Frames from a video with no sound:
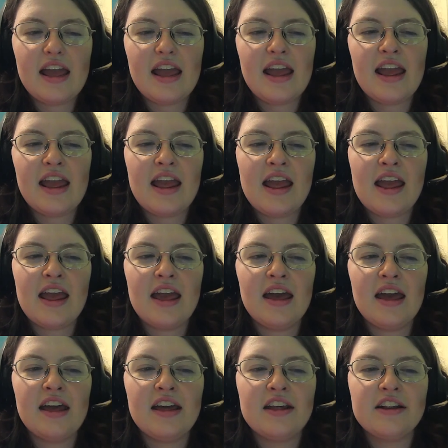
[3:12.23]

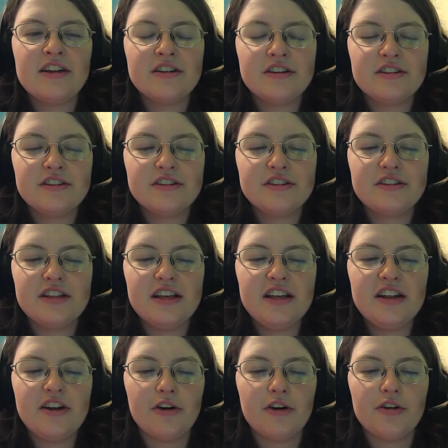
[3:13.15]
And
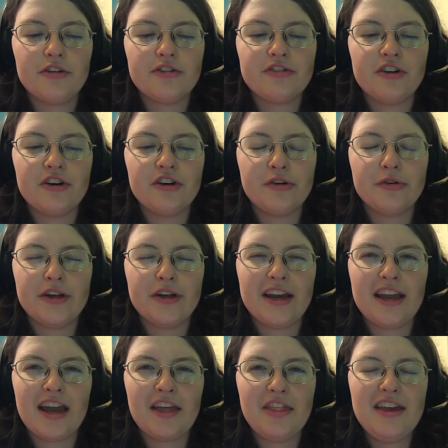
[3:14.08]
then also,
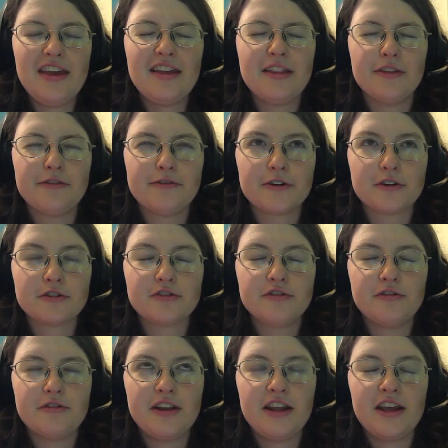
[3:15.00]
like, I think in the
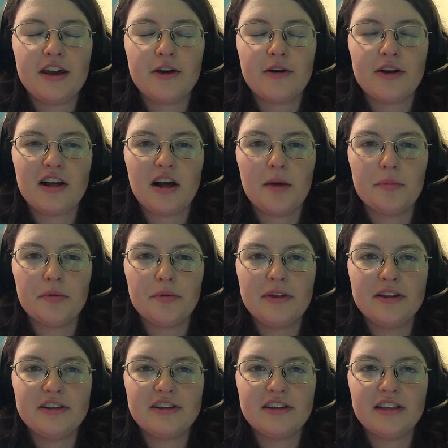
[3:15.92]
first video I
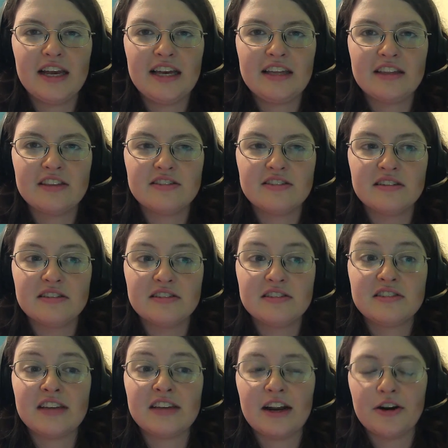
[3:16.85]
complimented like the
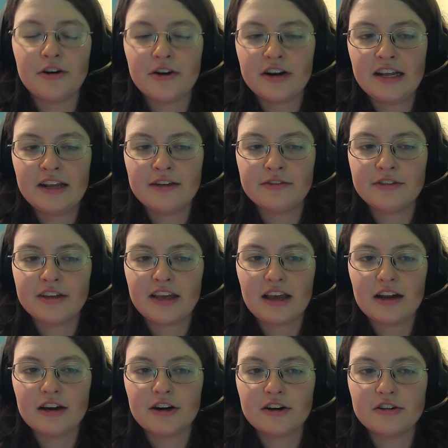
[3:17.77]
sincerity of the
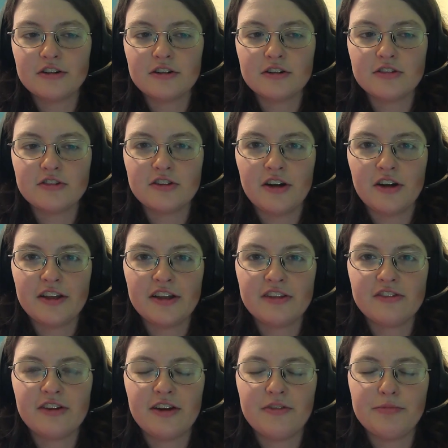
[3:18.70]
characters and all
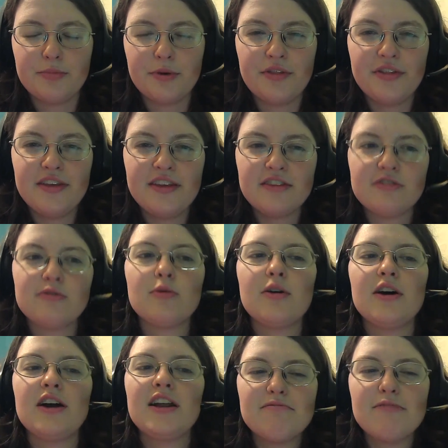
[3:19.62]
that stuff, but this
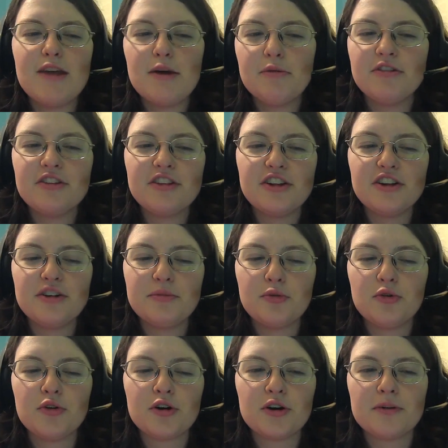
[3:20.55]
one, it was a little
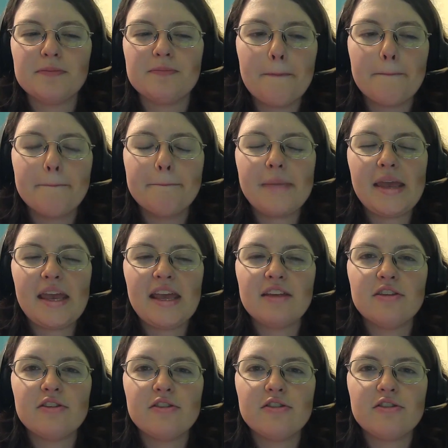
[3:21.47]
more
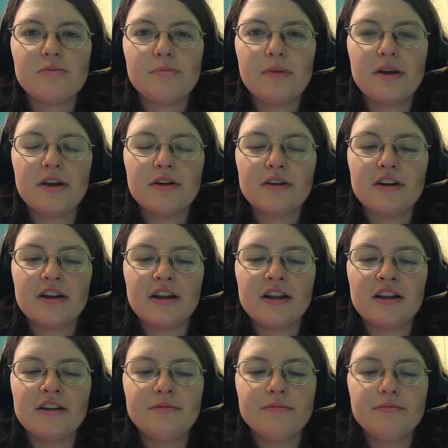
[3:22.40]

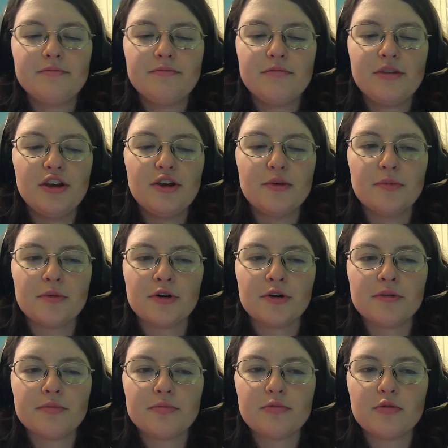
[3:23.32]
mean-spirited
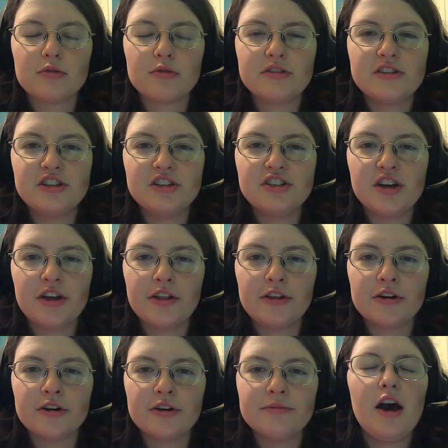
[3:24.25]
humor towards each
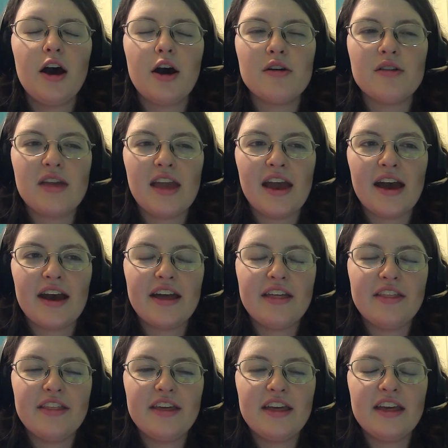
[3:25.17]
other. Oh yeah,
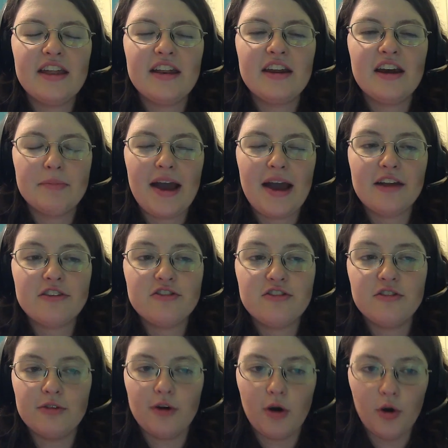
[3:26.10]
and then back
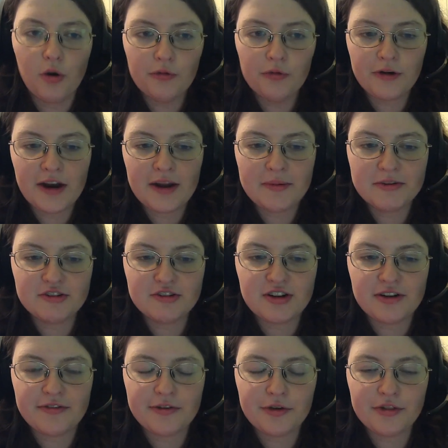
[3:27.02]
to the whole Fran Mr.
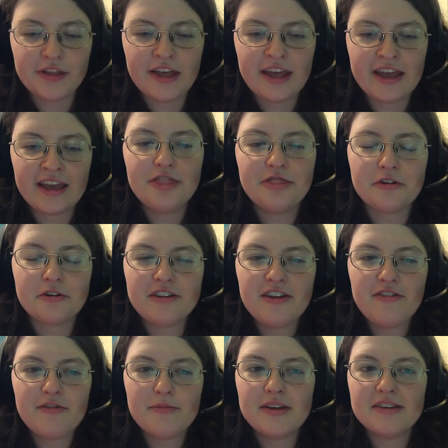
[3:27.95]
Sheffield thing. There's
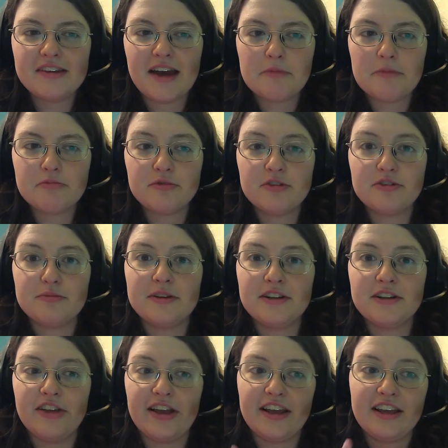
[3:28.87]
even been times when it's
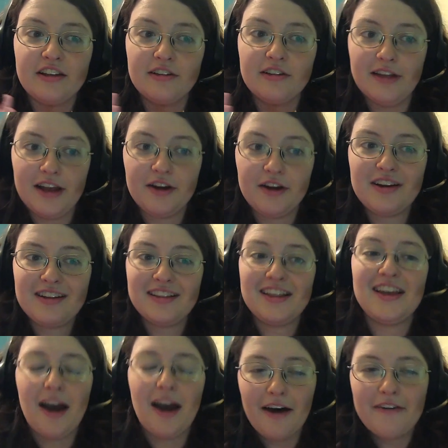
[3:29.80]
been like
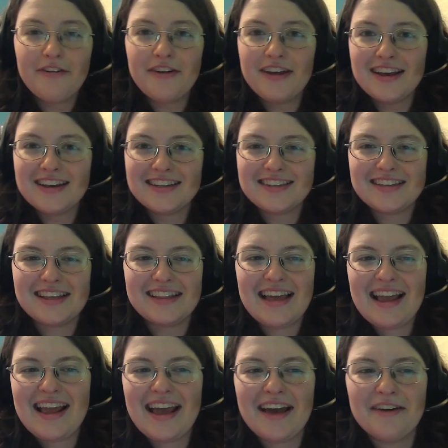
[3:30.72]
glaringly obvious that
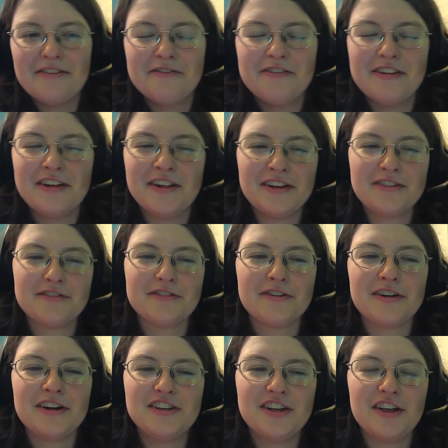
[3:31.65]
they have feelings
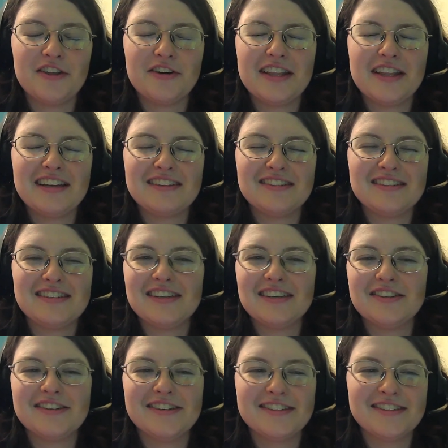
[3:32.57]
for each other and they
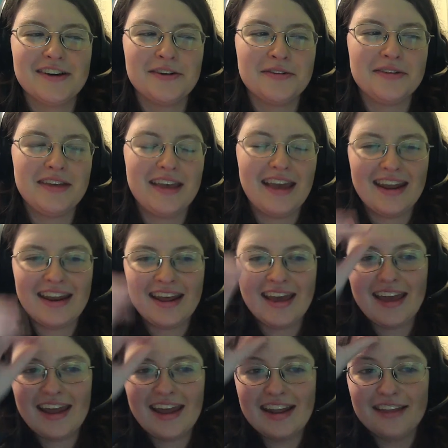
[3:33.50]
still just don't get
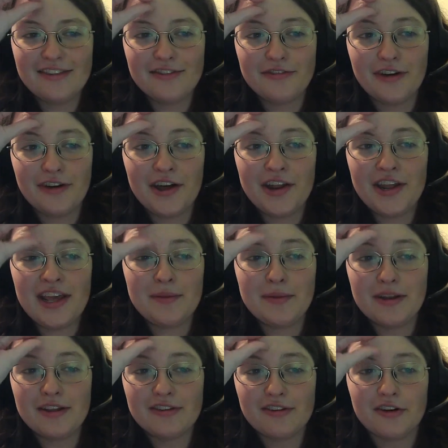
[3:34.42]
it, and it's funny,
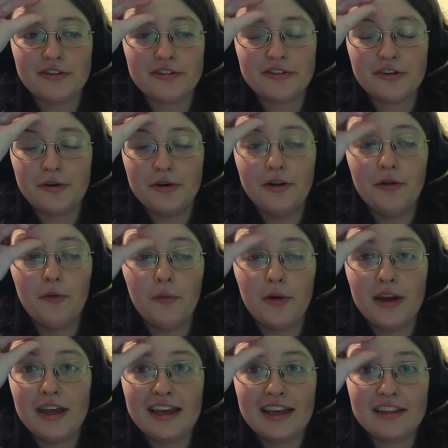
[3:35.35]
but it's also
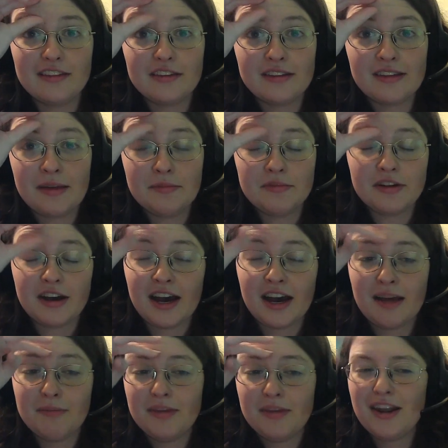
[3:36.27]
annoying at the same
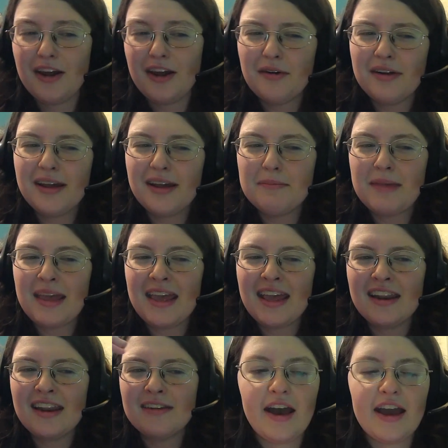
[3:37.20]
time. You know what I
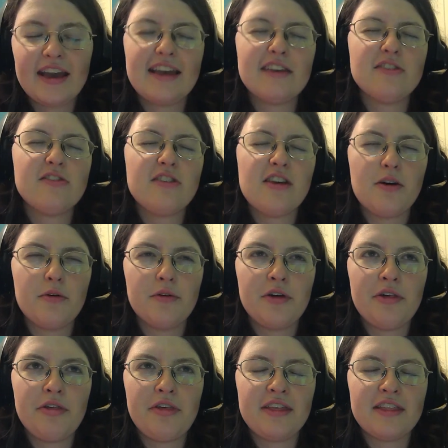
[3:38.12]
mean? I guess the
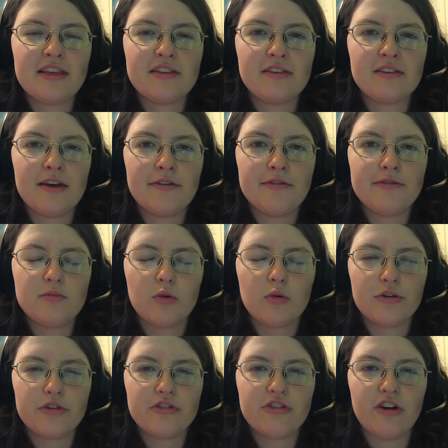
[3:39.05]
only thing that's left
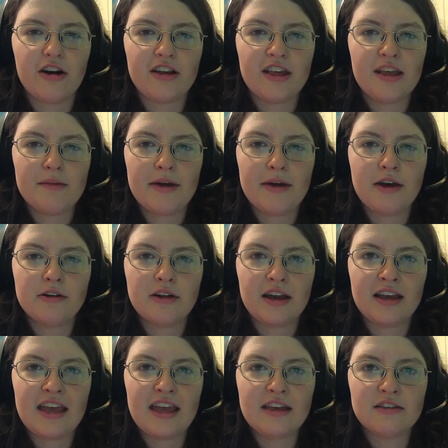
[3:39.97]
worth talking about,
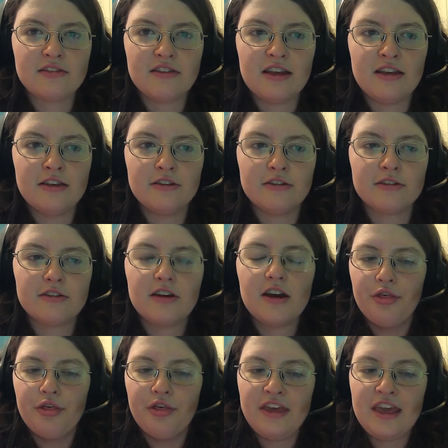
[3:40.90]
I guess, is
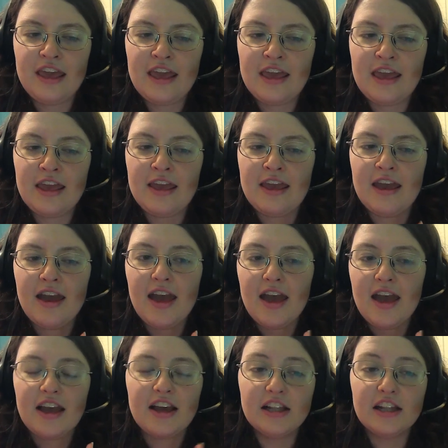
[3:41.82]
the
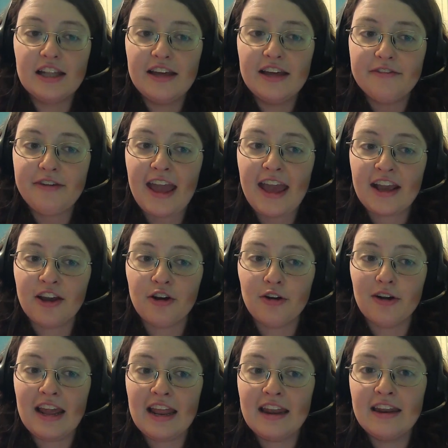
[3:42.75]

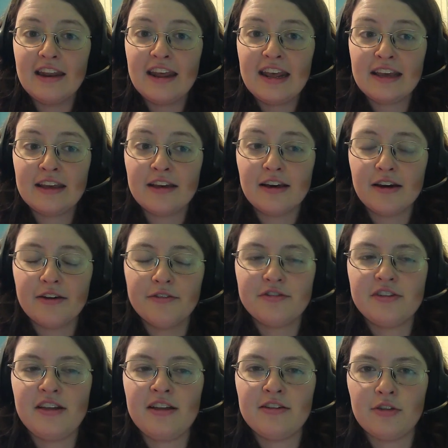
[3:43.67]
cliffhanger ending of
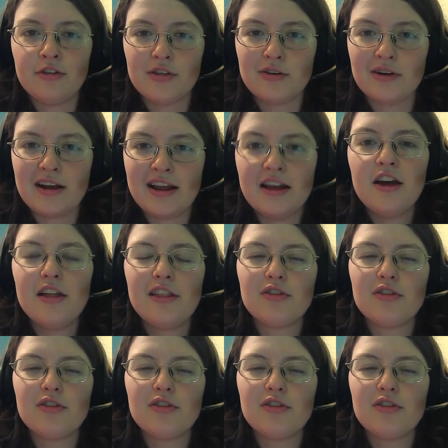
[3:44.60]
season three.